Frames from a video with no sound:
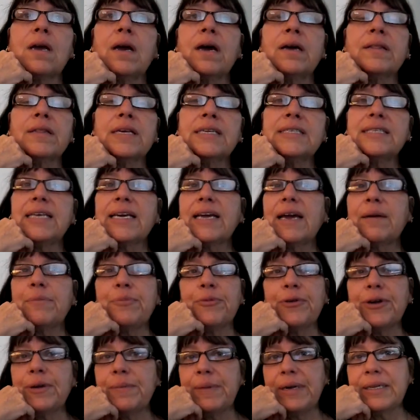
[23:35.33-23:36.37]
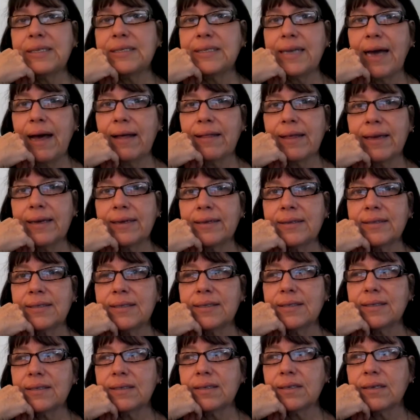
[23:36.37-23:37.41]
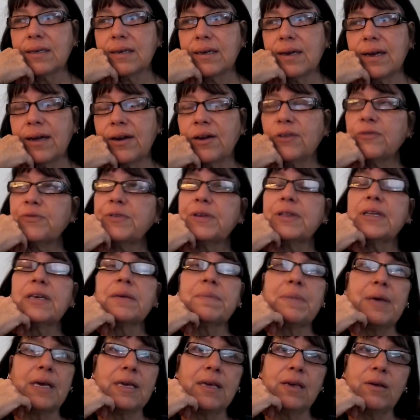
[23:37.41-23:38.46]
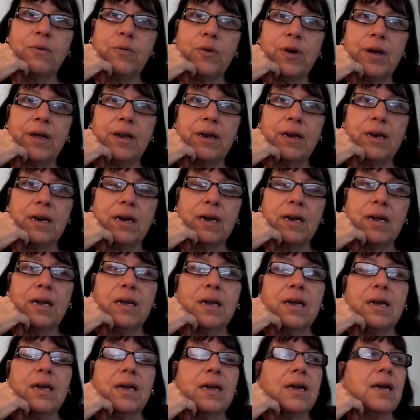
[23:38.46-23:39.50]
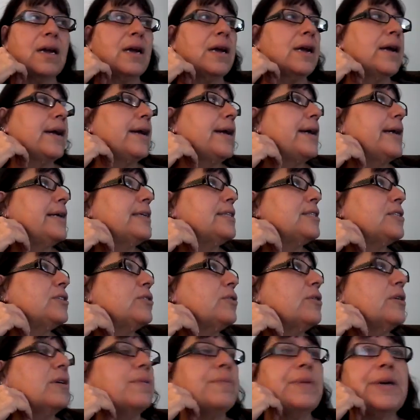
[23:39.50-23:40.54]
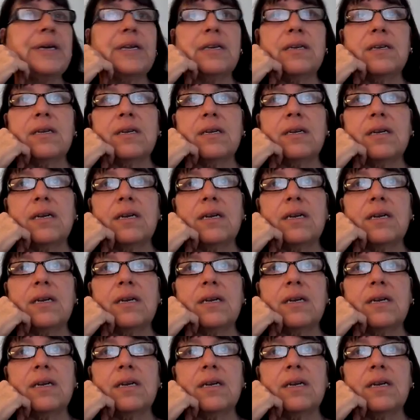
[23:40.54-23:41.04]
Unless I get pre-made salads, I don't feel like making one. It's sort of been,